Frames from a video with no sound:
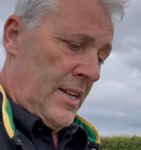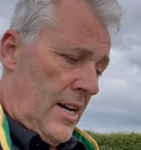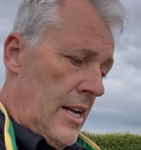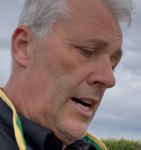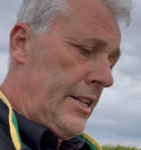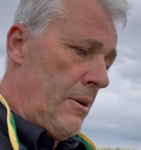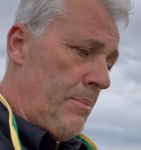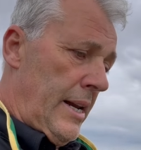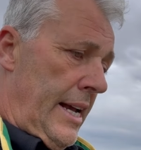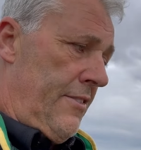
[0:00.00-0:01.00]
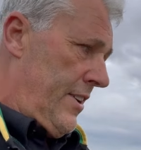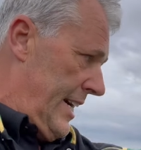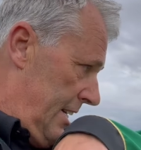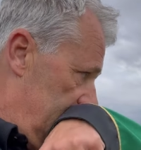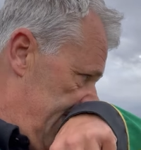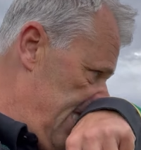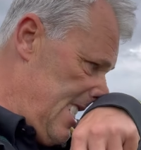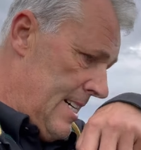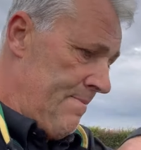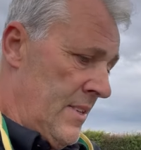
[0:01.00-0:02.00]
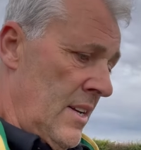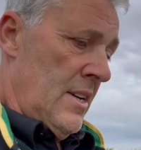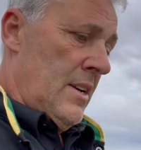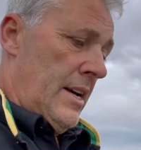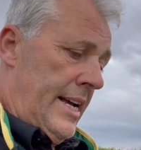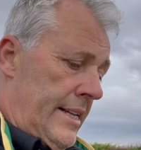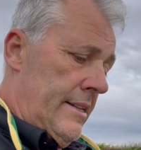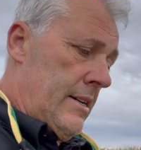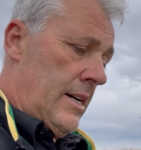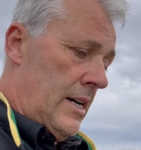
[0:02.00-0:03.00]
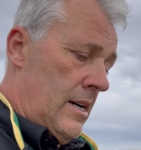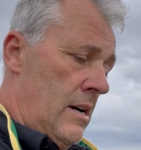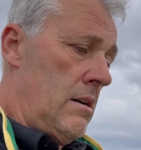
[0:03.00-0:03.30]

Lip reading: And I don't believe in the